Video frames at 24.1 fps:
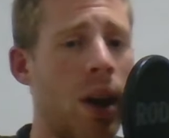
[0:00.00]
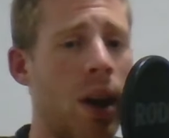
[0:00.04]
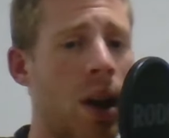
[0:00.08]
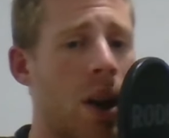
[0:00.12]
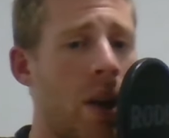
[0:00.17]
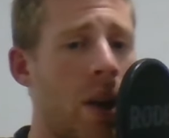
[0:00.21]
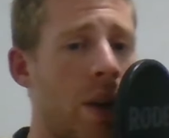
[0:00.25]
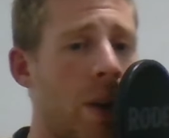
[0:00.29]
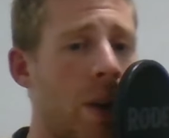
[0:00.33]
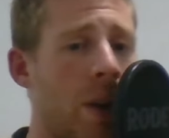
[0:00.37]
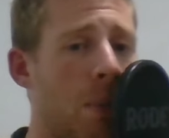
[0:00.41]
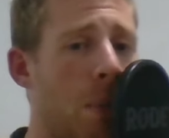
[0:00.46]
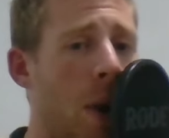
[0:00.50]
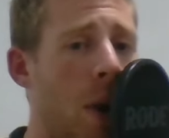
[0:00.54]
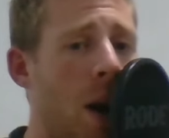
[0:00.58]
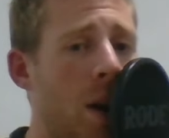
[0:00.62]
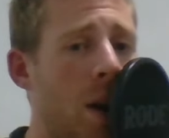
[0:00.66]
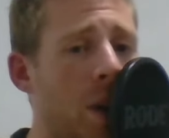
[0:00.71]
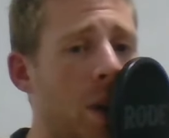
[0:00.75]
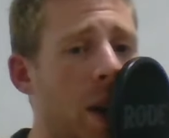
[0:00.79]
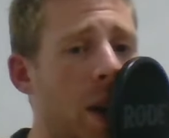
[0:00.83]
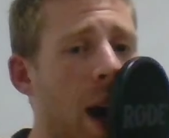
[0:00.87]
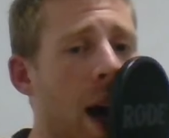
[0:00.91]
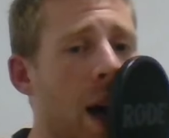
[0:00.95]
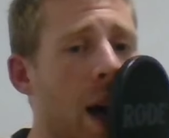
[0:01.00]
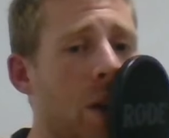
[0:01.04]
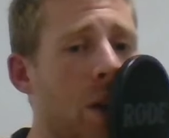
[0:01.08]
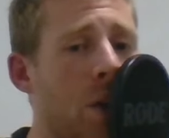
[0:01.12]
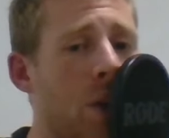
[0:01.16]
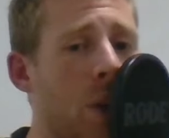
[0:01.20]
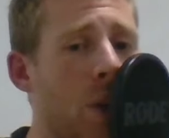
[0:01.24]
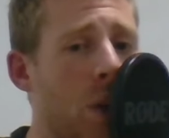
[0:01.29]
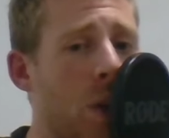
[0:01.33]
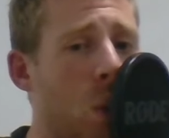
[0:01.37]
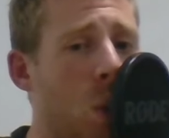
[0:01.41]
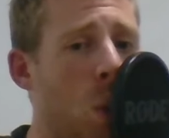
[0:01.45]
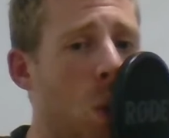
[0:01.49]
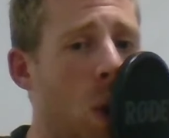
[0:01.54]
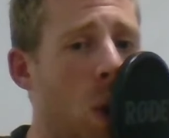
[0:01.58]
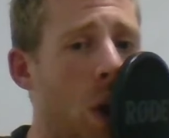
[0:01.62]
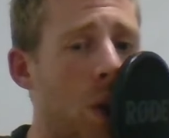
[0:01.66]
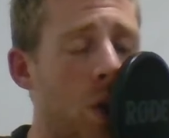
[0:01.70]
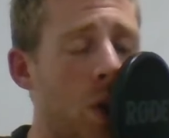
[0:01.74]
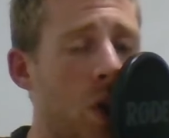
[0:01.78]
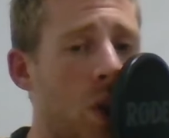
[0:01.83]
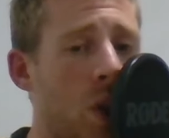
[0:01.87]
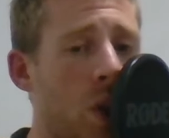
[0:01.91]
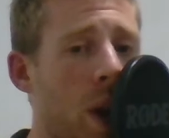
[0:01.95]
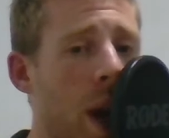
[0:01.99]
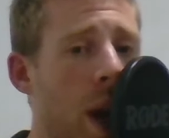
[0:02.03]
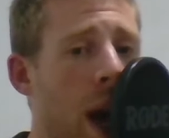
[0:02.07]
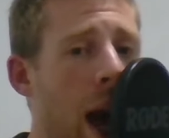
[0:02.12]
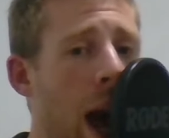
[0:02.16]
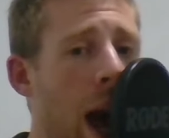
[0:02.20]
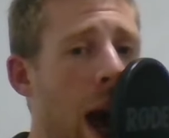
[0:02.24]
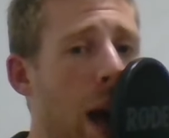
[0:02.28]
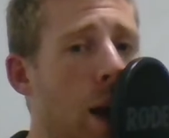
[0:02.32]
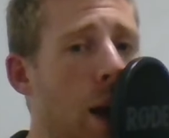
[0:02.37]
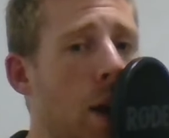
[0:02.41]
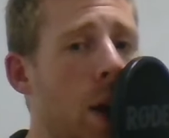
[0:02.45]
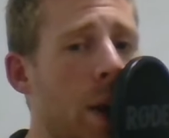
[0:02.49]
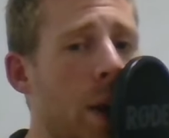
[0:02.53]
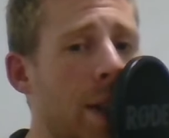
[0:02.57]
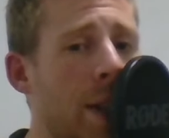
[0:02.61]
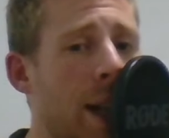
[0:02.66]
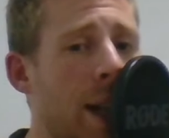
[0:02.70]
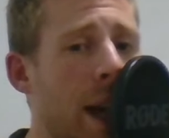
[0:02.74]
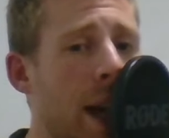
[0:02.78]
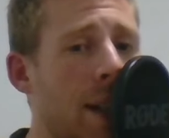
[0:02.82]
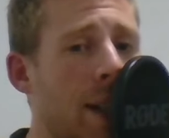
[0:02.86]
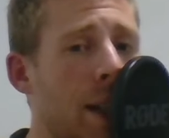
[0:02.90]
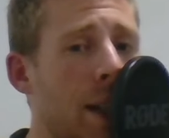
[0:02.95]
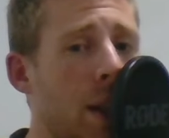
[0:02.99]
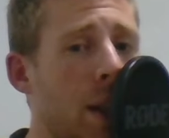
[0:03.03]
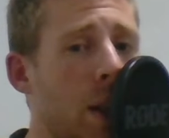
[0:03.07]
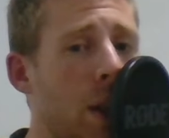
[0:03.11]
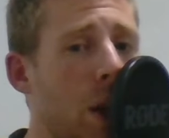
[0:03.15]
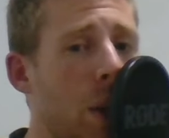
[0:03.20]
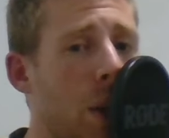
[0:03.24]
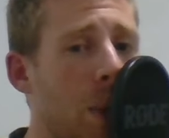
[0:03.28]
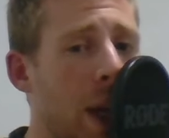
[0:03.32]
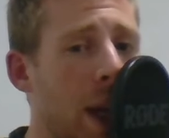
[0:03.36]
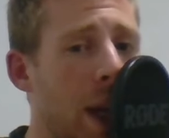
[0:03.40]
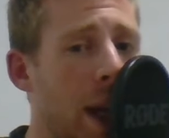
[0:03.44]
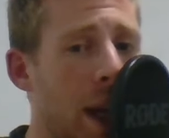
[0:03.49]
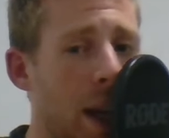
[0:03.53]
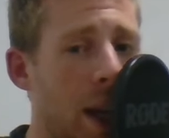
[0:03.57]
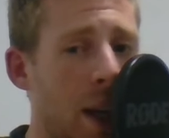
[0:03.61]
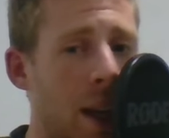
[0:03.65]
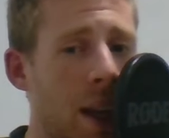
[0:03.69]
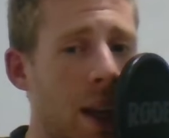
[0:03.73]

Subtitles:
The March Hare took the watch and looked at it gloomily.